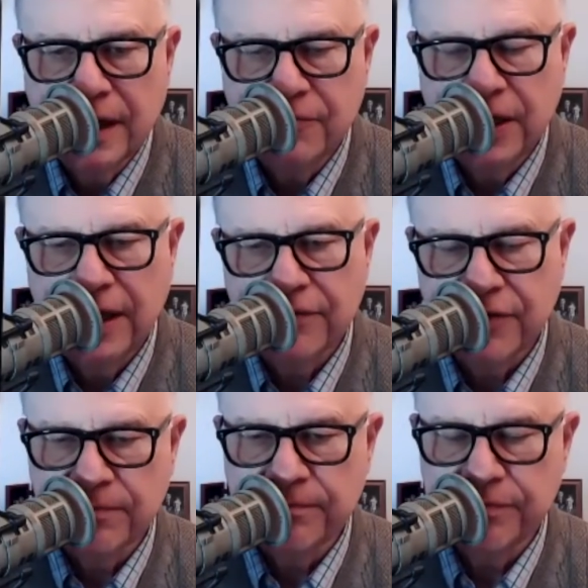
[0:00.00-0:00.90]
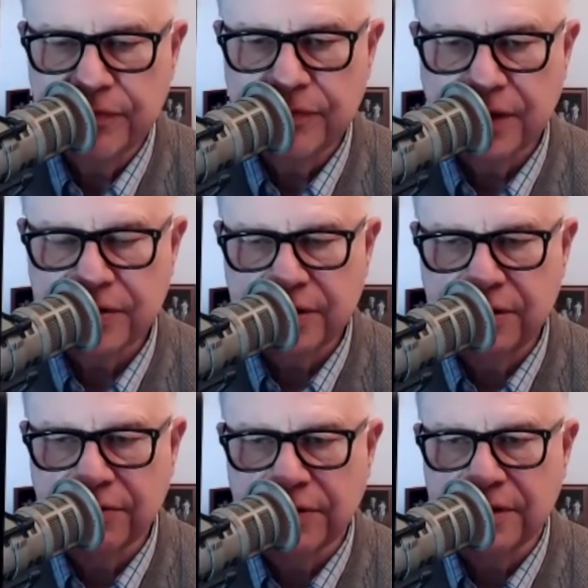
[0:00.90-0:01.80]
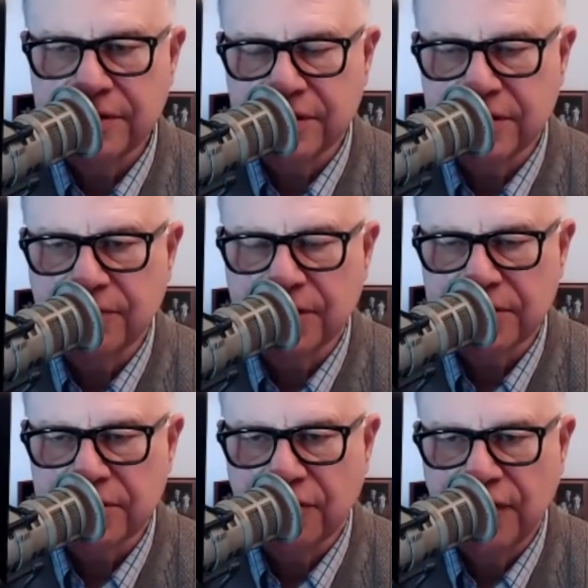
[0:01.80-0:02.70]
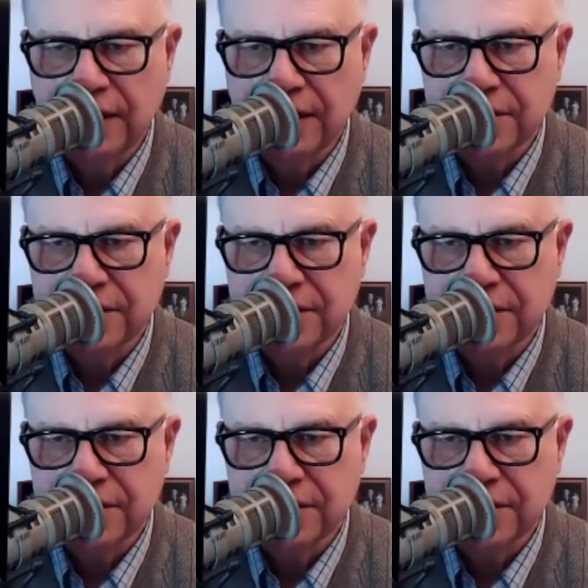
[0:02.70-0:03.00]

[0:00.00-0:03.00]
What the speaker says: we have a security system with a surveillance